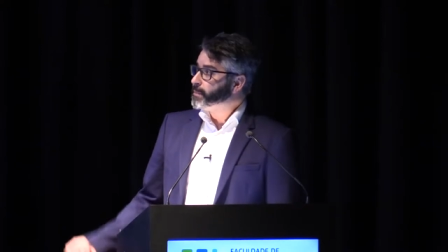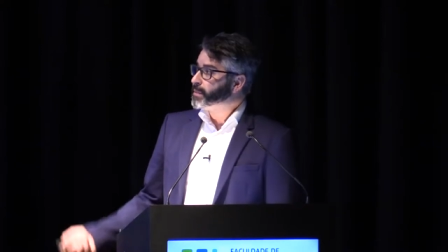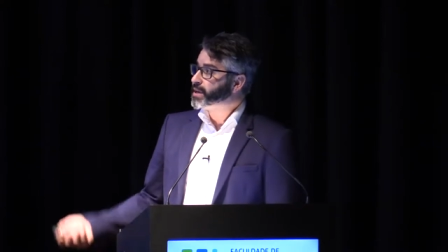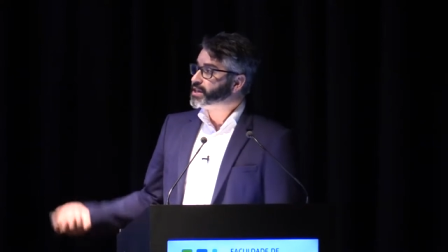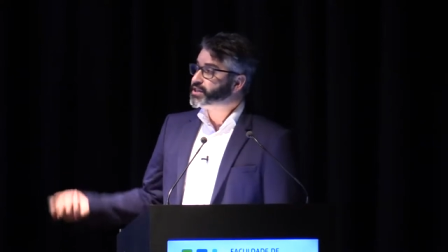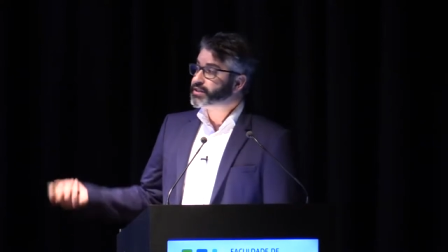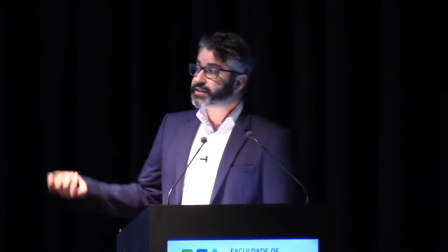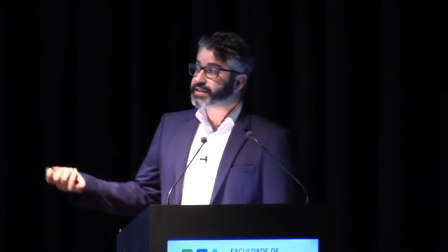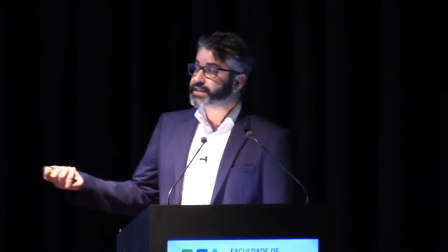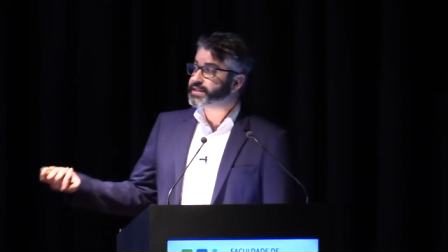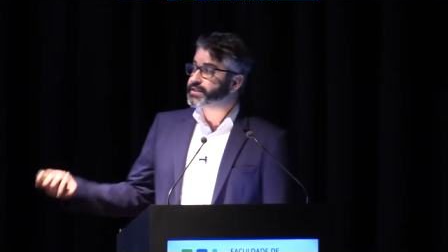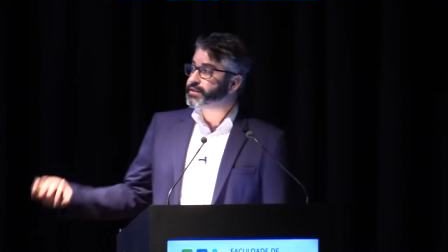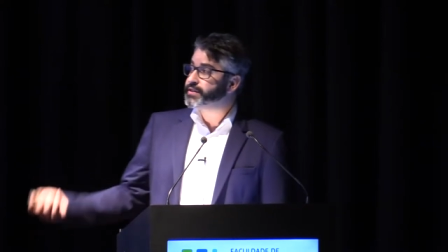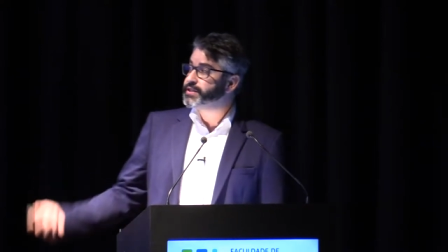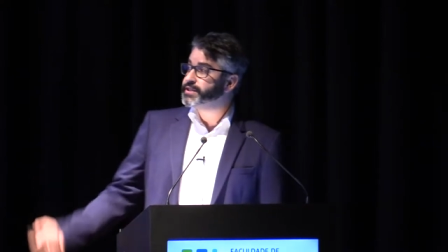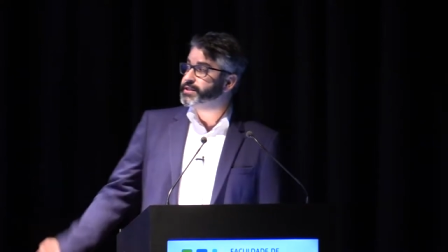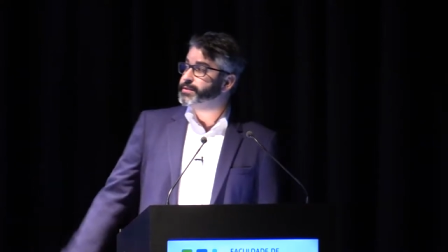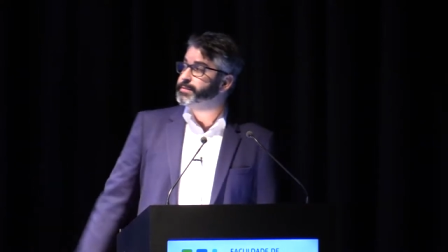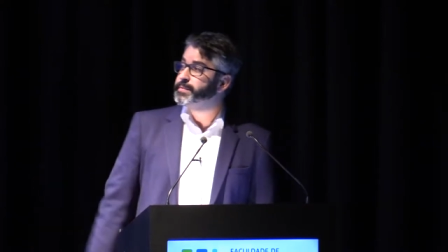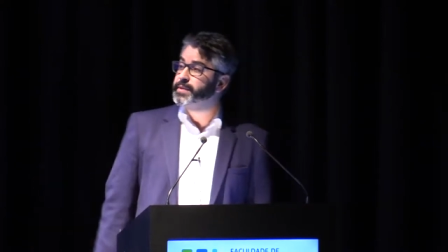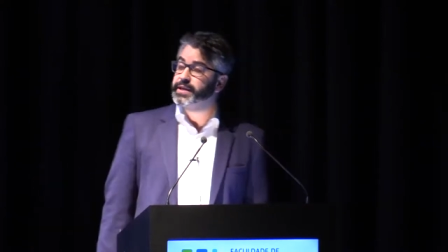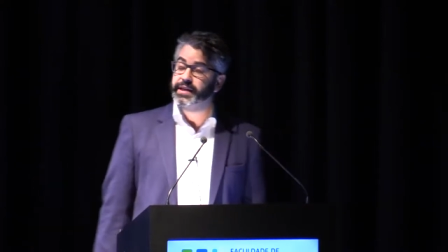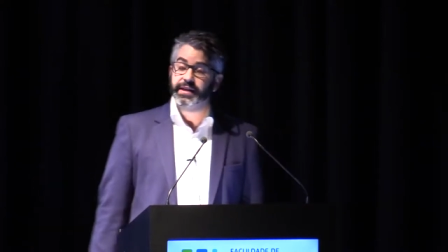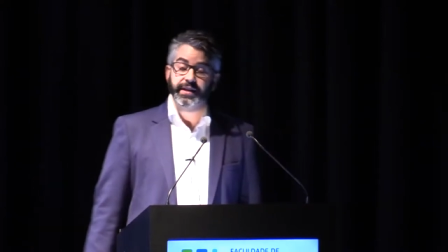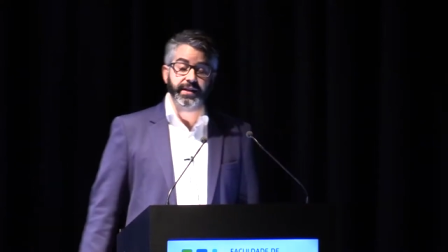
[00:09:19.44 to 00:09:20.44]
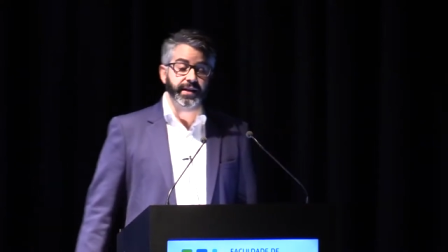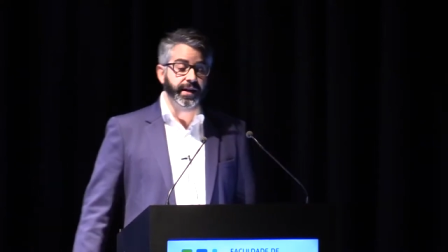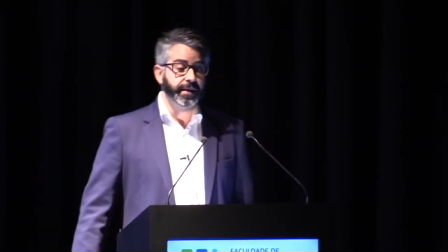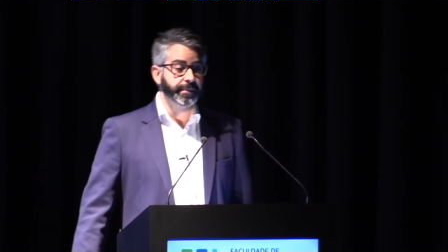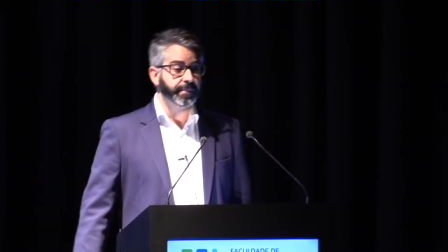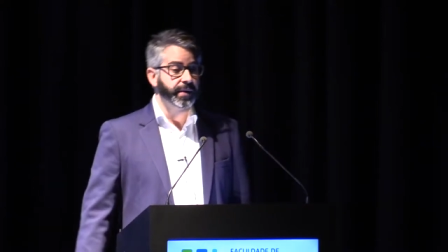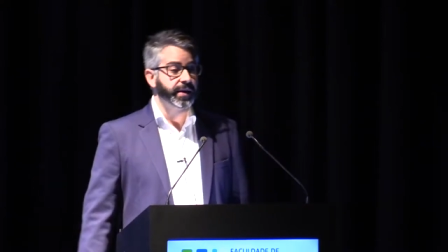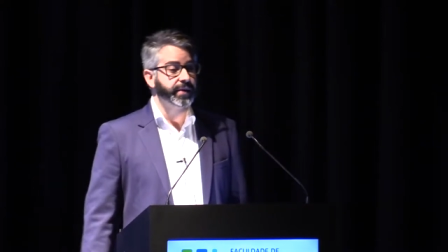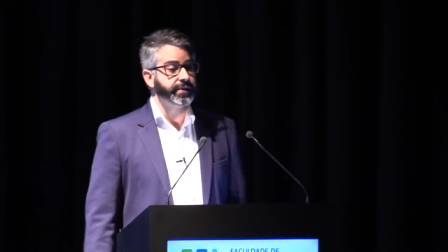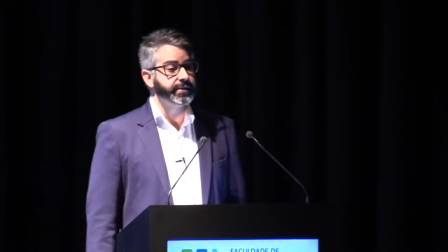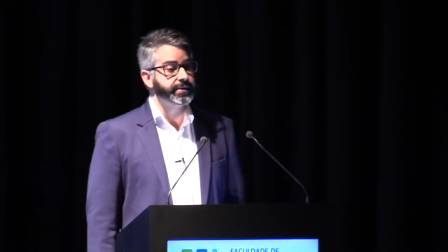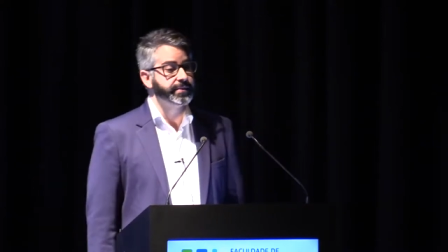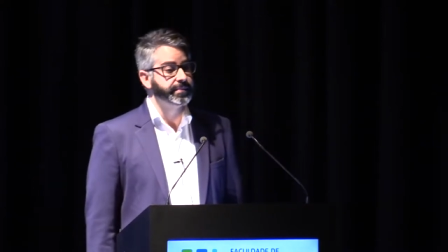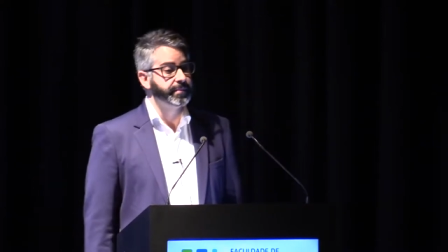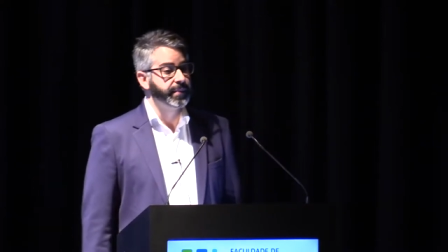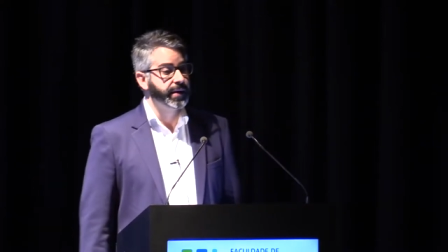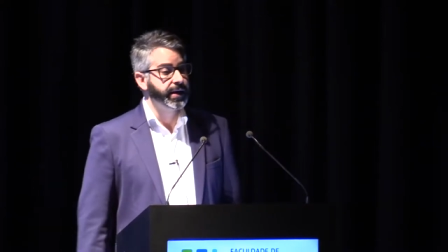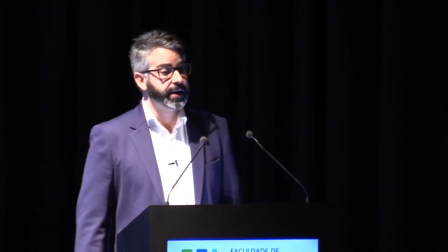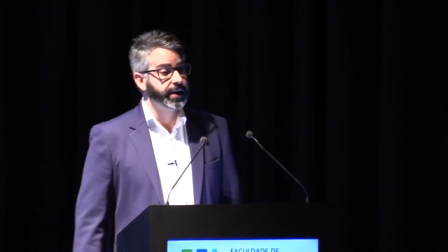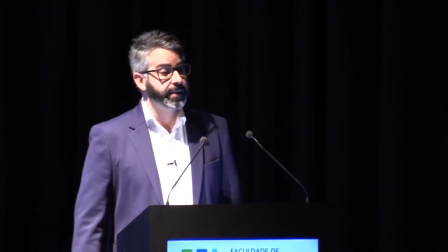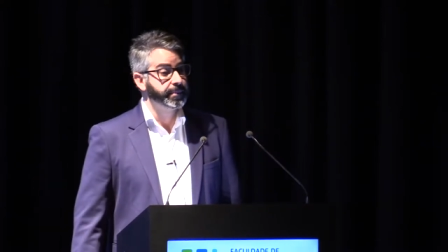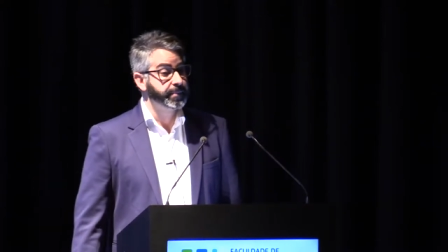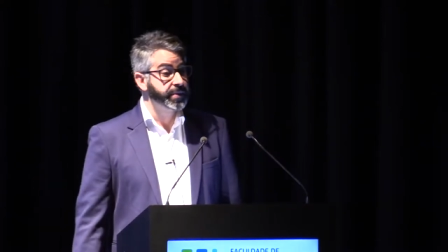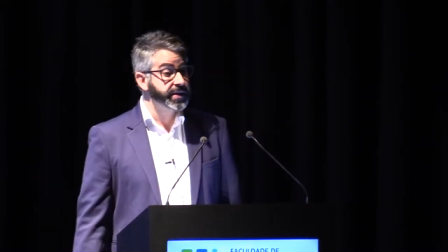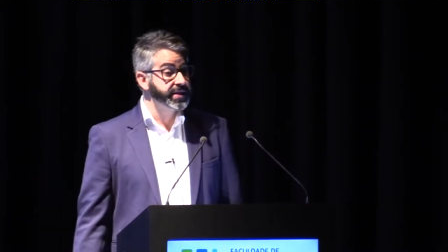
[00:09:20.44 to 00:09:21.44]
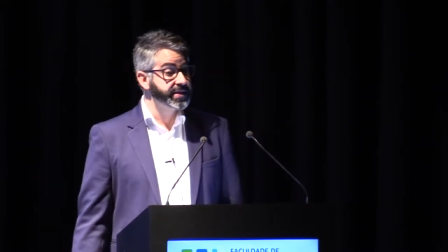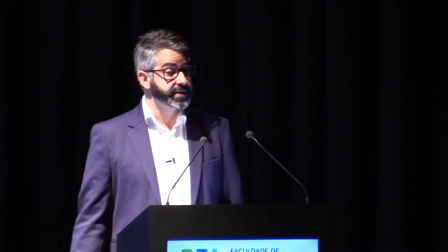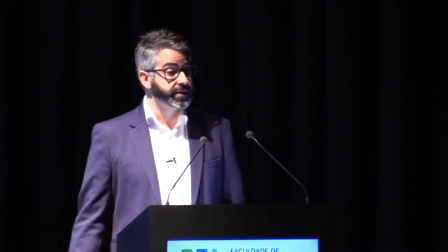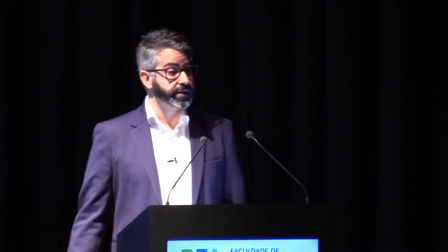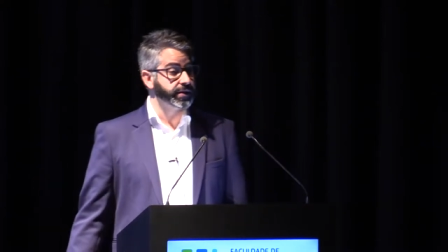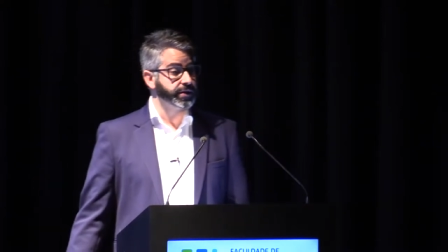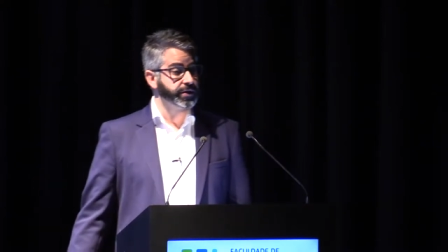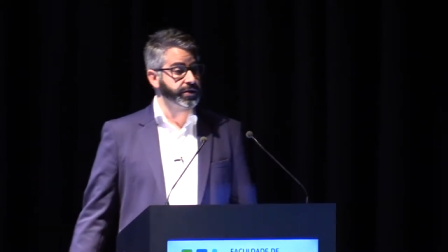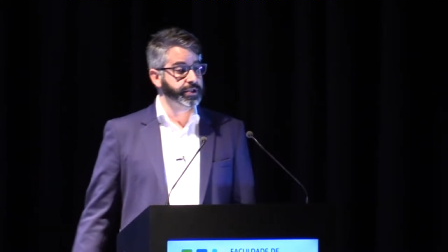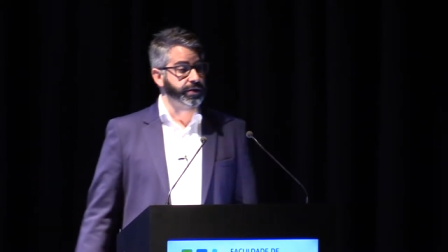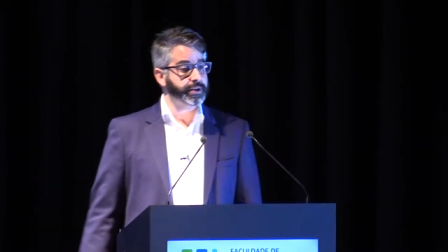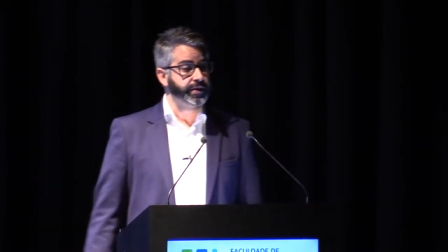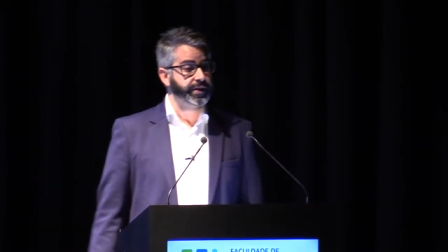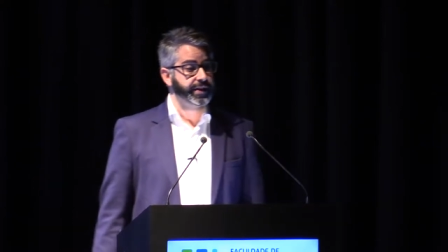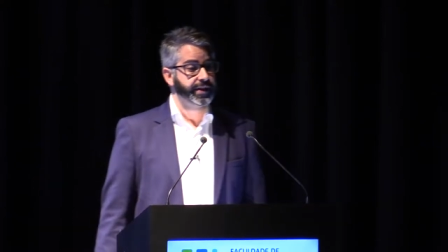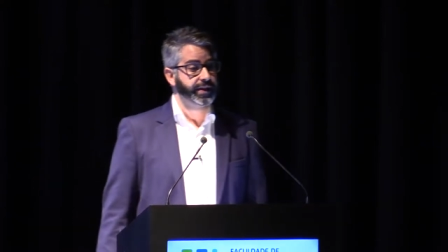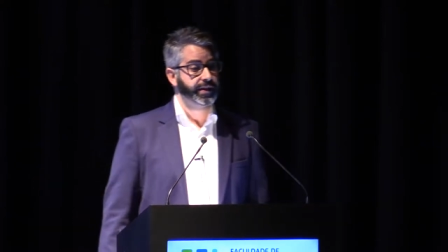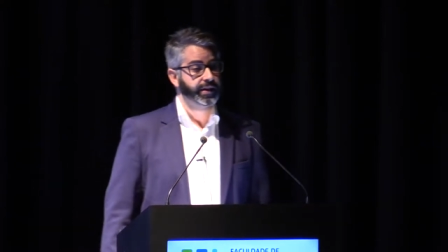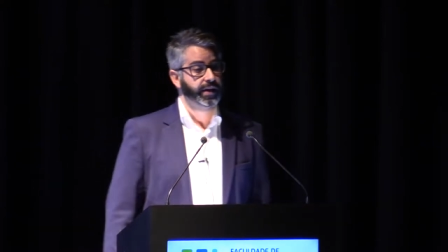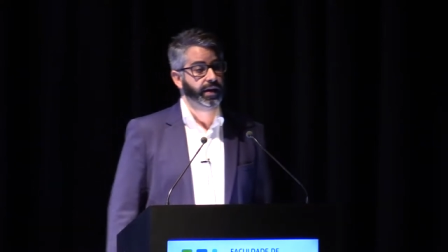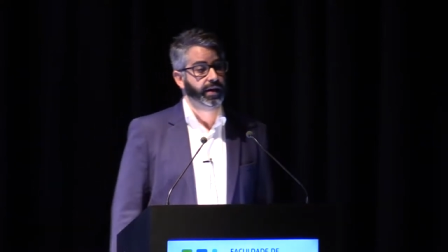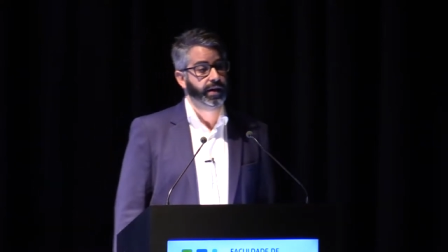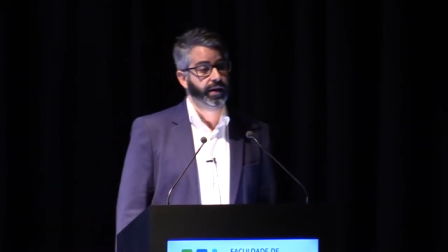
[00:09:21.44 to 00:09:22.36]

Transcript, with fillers: My talk is going to be about my personal journey